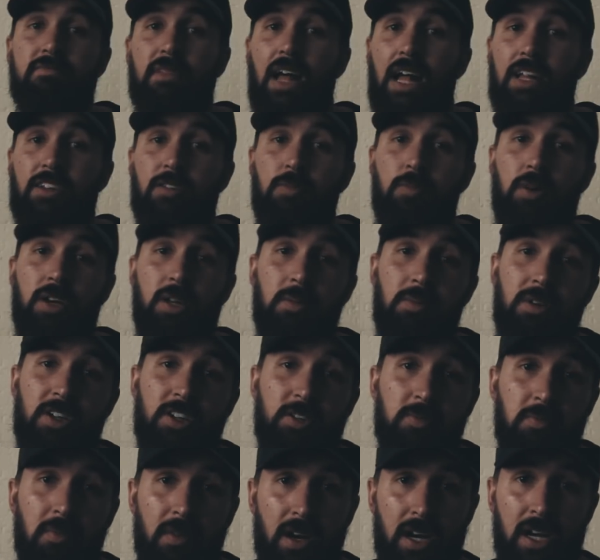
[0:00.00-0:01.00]
That's pretty
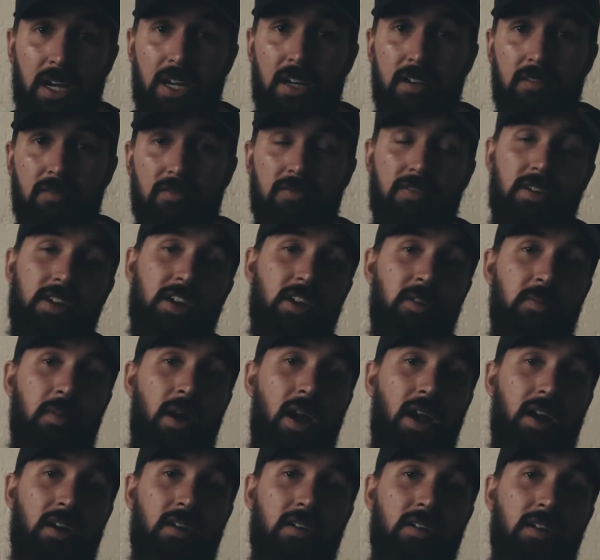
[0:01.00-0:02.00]
much my
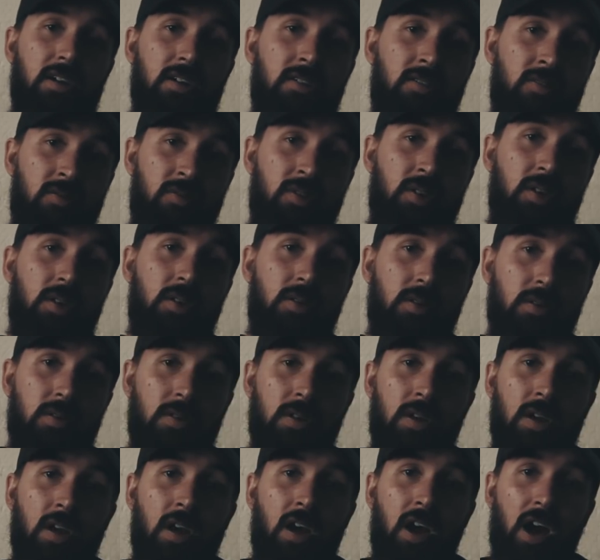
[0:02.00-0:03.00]
VideoMic review.
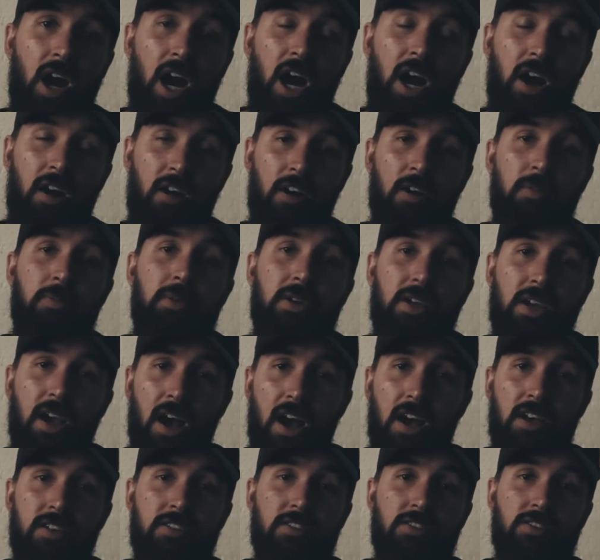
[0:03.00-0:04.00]
I hope you
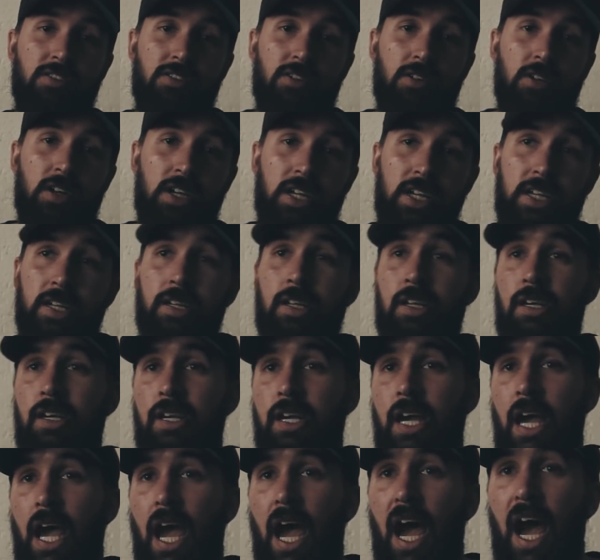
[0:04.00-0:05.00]
guys enjoy it.
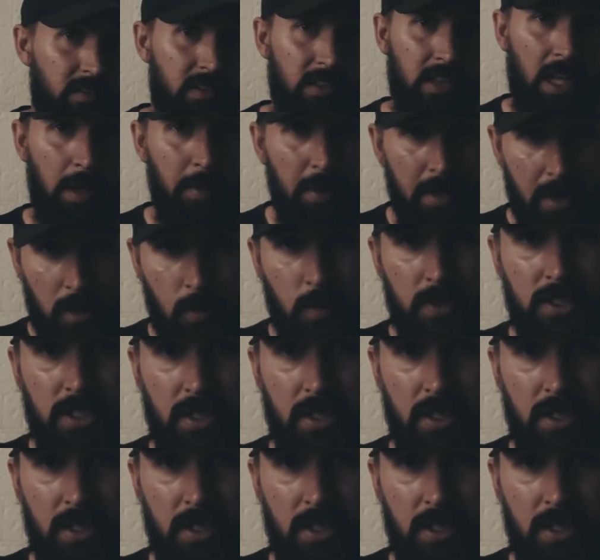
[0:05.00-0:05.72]
Let me know what